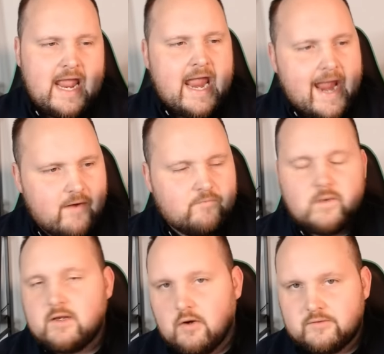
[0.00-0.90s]
How have
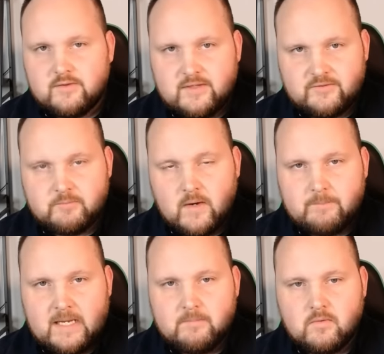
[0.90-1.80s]
we got to this
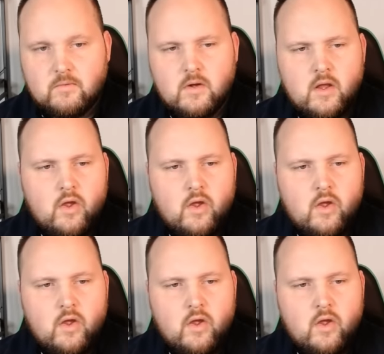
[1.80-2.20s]
point, people,